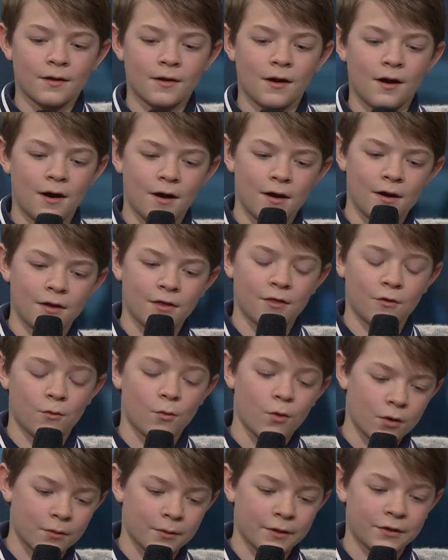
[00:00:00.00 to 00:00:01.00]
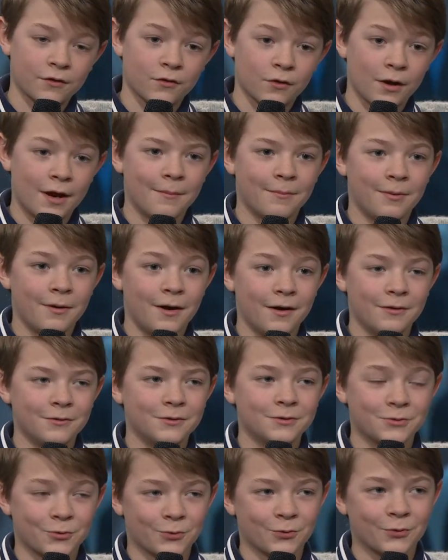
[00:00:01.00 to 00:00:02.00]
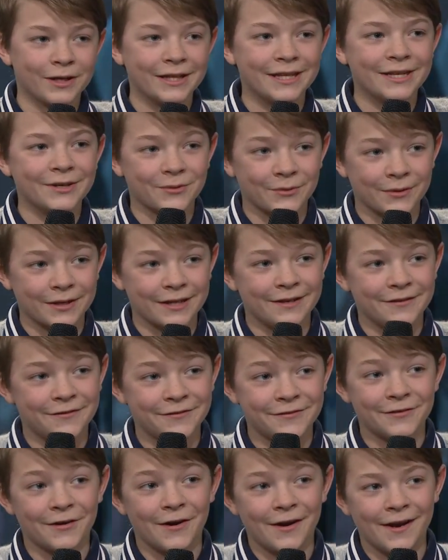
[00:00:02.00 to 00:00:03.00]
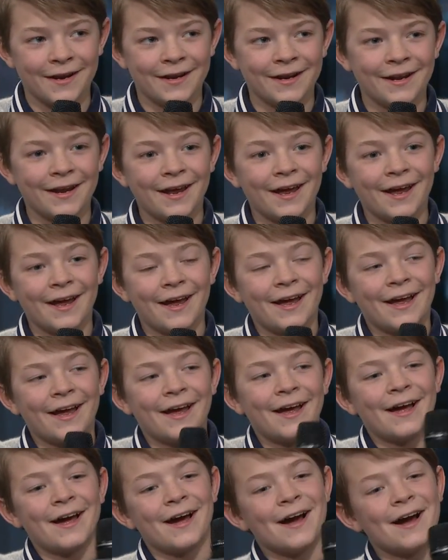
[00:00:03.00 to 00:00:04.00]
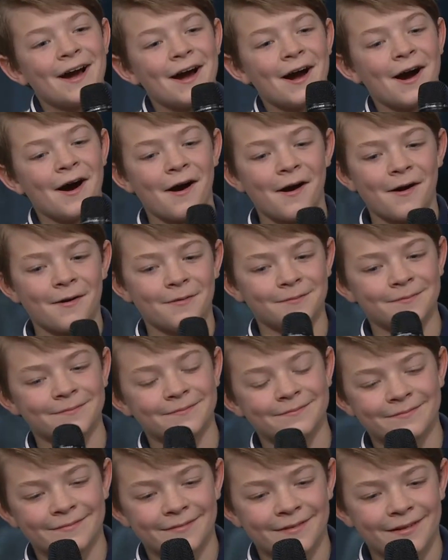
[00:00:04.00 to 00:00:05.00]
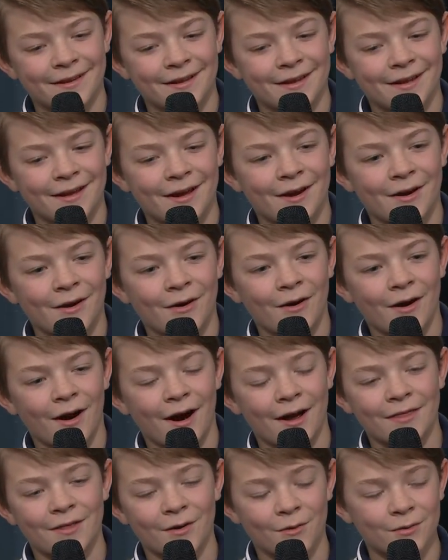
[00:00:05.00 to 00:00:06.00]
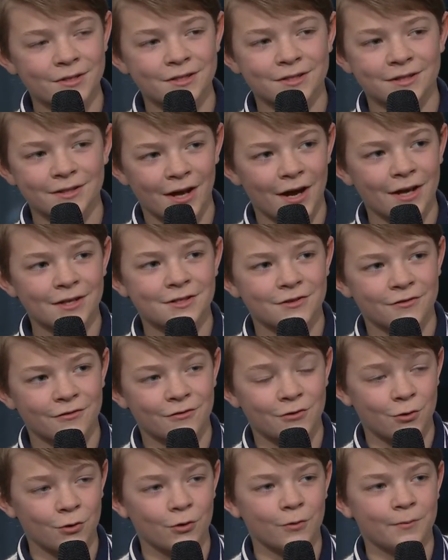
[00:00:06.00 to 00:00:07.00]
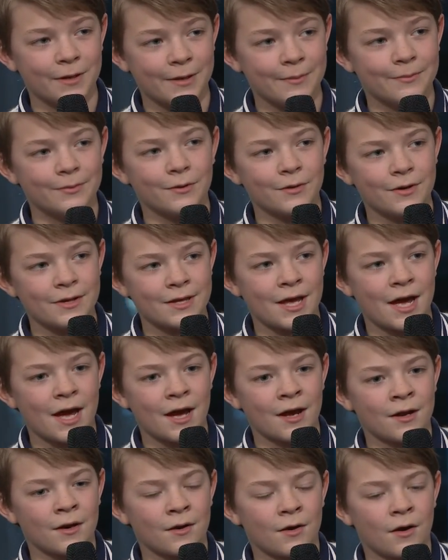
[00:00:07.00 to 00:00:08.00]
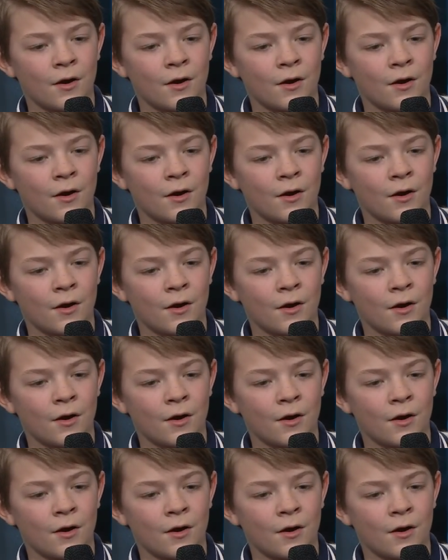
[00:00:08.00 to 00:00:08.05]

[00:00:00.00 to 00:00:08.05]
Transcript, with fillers: Uh, the War with Grandpa. It was really Great really title. fun. I love that title. Um, there was lots of cool people in that.